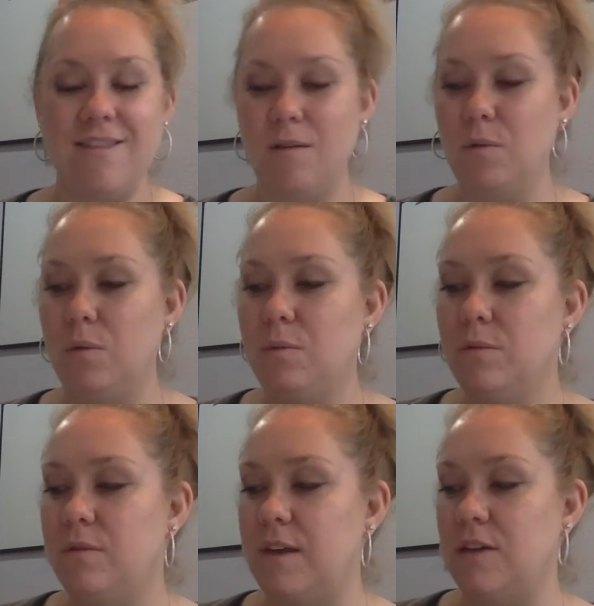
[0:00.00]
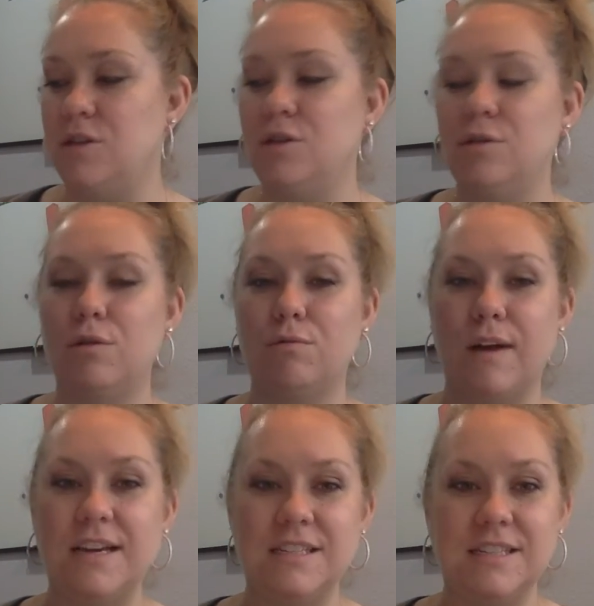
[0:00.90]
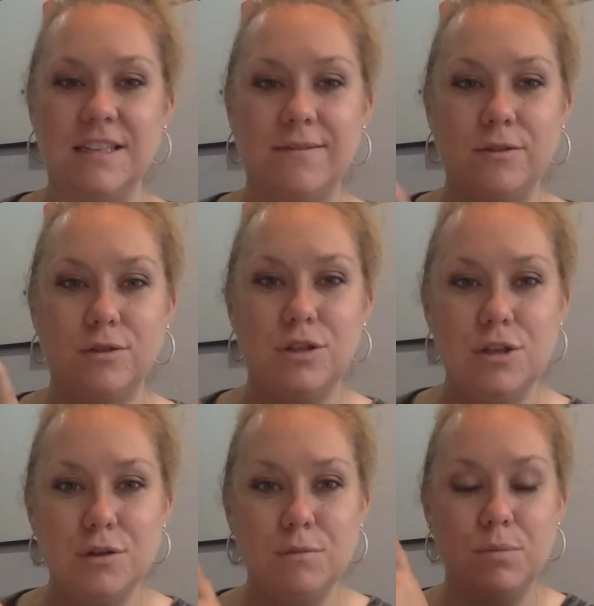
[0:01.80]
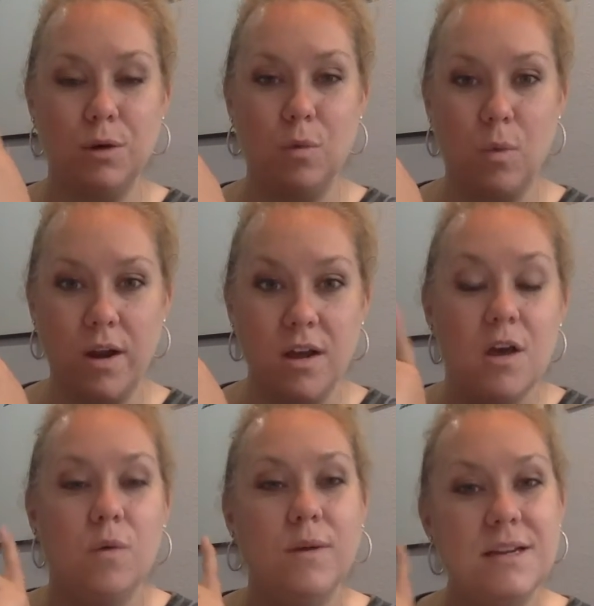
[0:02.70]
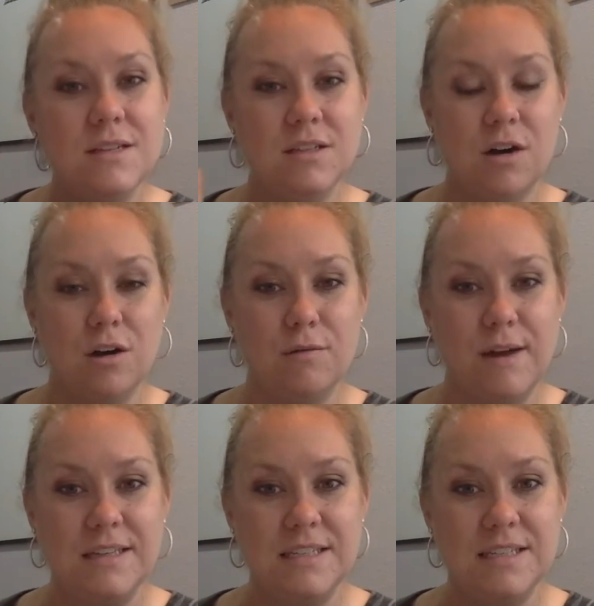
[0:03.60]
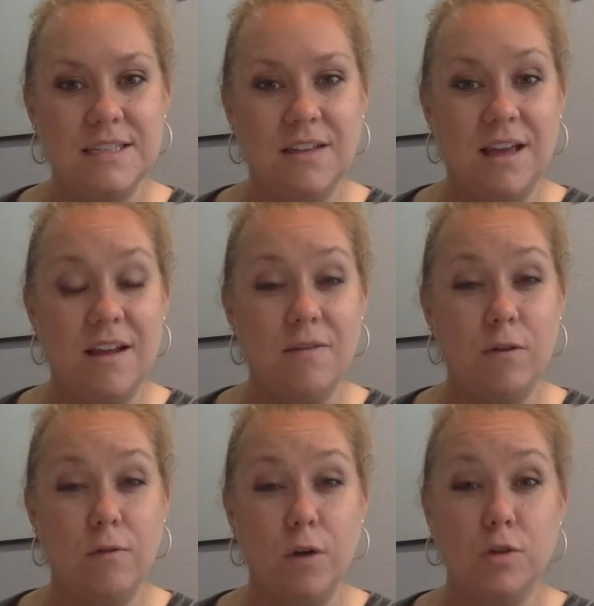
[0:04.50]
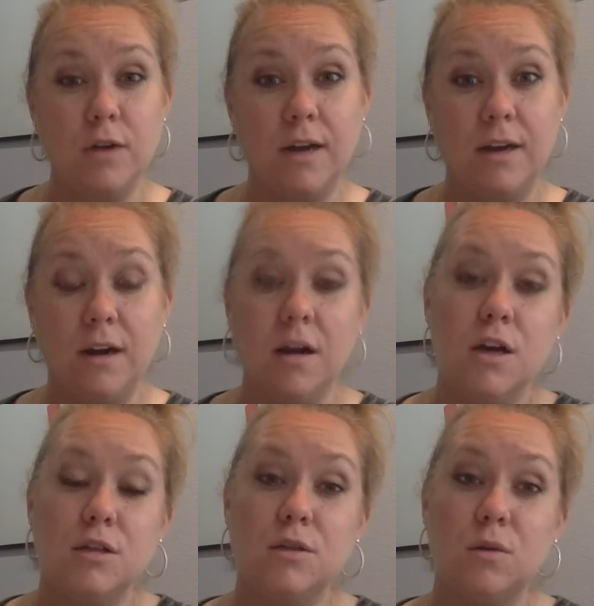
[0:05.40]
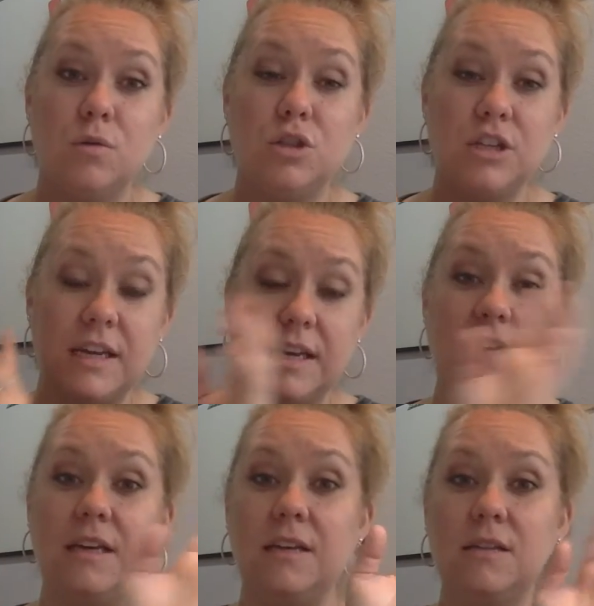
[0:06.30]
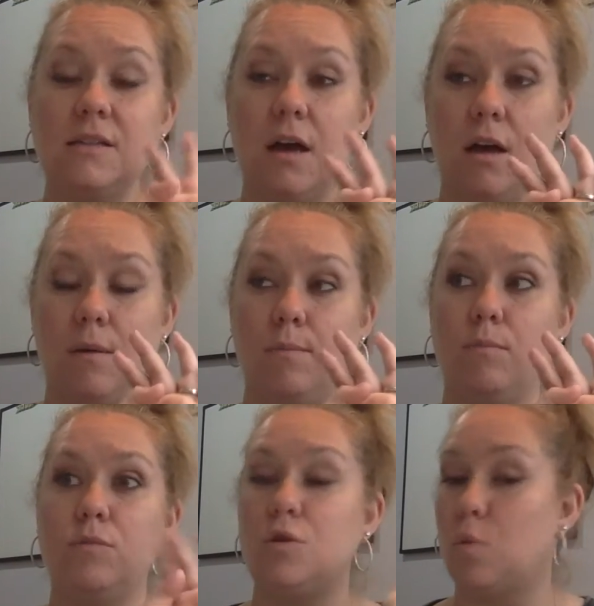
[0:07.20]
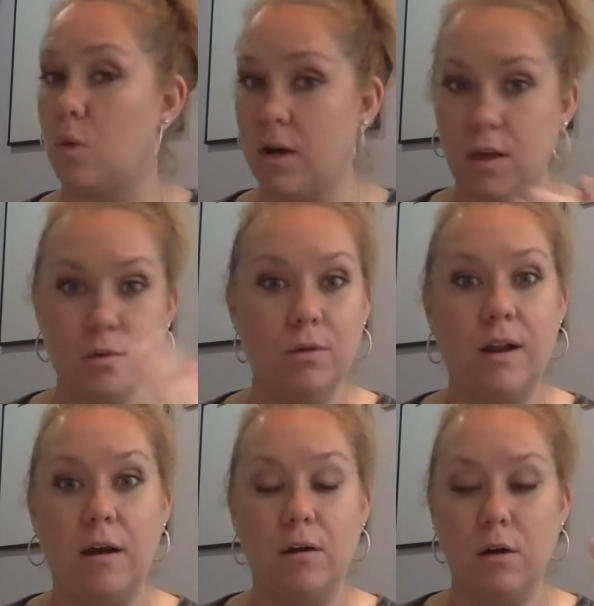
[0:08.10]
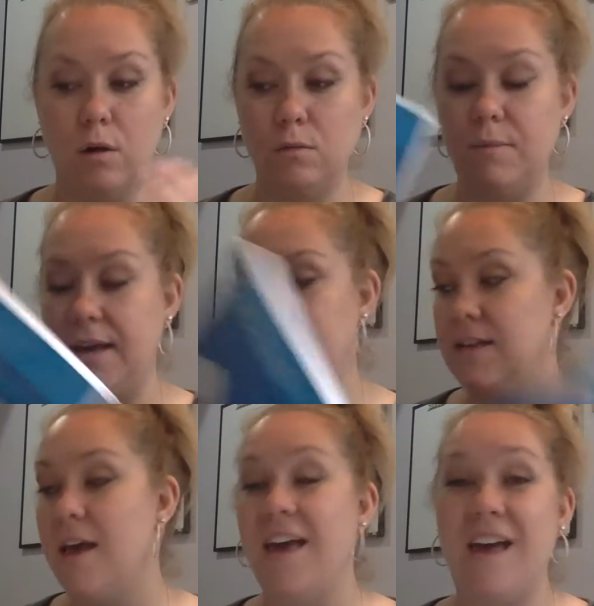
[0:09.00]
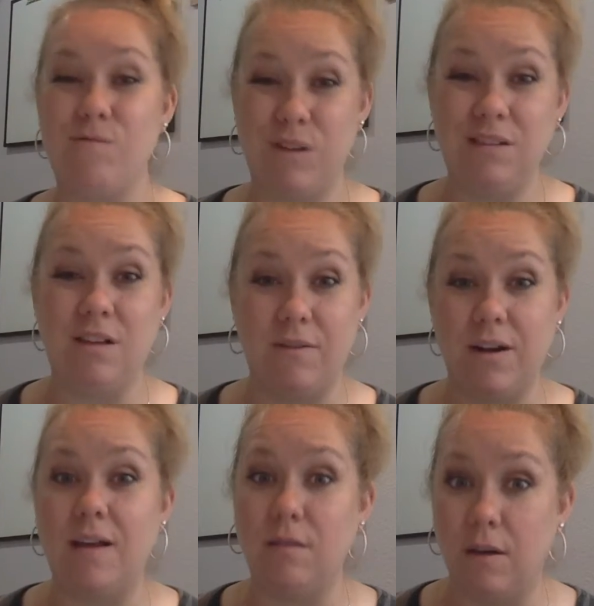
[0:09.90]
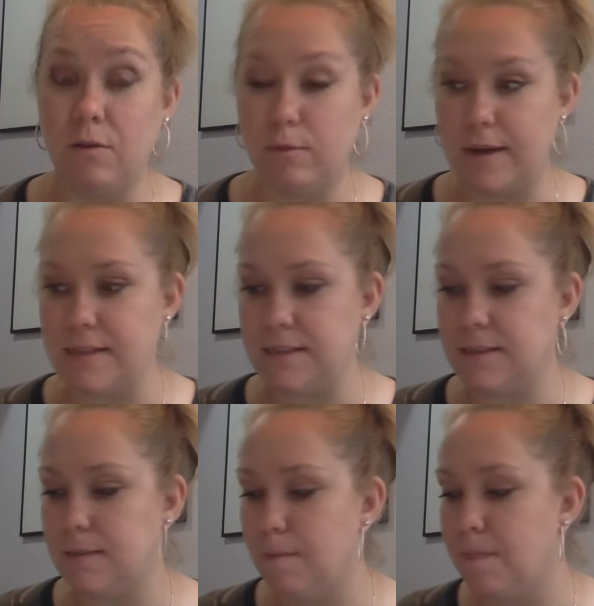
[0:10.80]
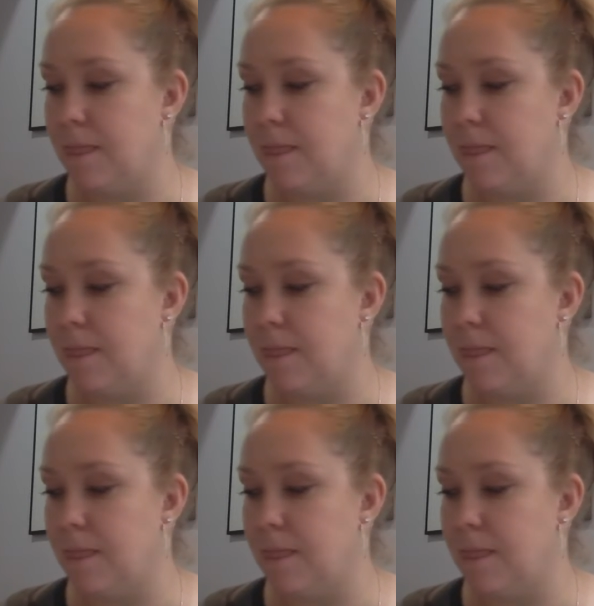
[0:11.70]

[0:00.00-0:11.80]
and then we will move into Horizons level 2, book 1. We didn't start Horizons until the end of her first grade year, so she is just working through it at her own pace, and we love it. I love Horizons.